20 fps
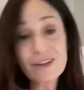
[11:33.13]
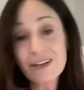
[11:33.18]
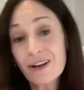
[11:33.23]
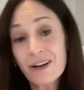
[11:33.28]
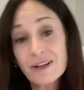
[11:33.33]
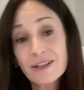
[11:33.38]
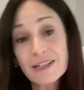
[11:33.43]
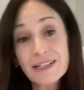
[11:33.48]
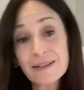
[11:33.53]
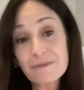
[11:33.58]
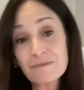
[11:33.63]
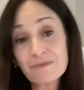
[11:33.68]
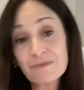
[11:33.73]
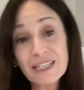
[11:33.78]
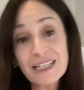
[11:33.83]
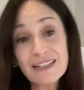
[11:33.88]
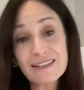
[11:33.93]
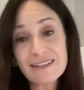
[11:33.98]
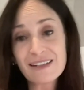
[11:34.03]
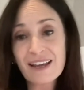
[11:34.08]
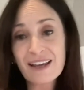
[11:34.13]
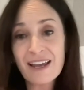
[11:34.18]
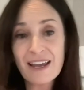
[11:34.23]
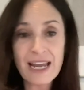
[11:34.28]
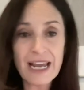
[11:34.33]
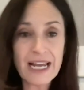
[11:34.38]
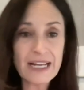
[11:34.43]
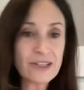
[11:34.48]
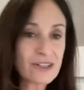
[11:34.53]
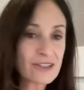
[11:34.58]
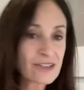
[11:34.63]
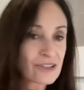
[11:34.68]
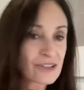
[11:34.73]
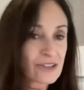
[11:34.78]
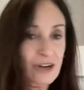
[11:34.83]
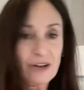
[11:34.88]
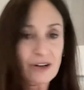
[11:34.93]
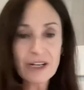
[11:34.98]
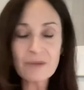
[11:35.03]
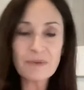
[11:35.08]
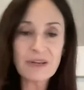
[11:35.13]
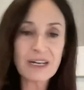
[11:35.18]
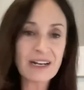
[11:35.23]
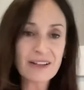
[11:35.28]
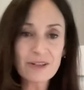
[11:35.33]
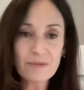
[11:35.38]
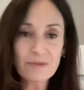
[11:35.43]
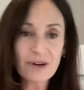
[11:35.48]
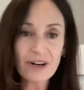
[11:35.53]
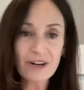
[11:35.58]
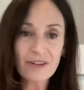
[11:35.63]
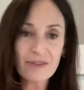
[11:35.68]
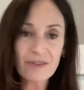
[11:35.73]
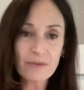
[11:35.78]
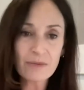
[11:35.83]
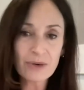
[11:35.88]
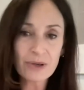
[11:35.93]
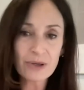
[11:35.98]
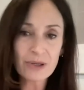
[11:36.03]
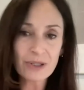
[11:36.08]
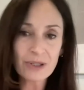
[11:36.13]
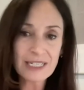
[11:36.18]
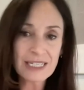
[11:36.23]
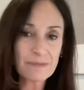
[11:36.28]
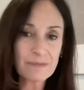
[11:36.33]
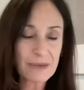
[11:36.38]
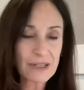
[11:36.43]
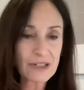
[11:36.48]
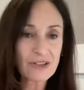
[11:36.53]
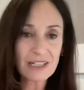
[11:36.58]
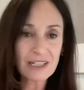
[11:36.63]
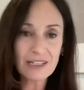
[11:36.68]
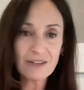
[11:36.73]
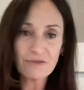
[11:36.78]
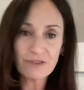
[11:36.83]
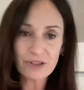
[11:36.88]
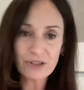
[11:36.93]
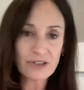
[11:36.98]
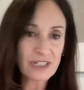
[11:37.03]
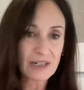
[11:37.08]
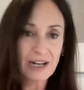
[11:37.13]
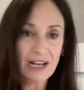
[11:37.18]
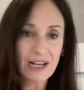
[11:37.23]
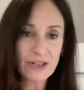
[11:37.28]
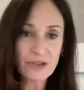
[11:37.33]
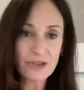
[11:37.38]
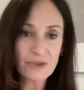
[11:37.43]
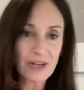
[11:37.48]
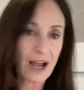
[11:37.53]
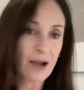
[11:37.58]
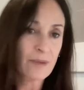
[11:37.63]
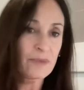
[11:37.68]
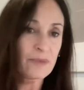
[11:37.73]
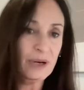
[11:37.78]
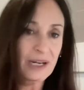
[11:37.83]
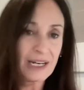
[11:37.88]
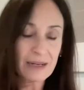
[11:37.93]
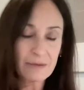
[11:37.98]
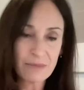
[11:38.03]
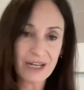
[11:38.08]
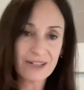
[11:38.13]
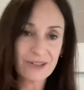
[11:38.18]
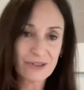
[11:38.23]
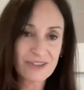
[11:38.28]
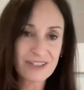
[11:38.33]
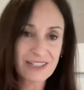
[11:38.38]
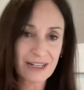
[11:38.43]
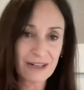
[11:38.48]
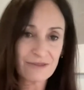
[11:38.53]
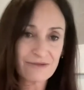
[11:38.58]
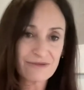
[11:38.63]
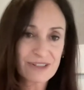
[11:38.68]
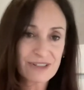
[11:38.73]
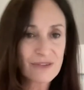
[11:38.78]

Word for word: It's very hard to compete and just start up in another part of the world, especially if you're just a country operating by yourself.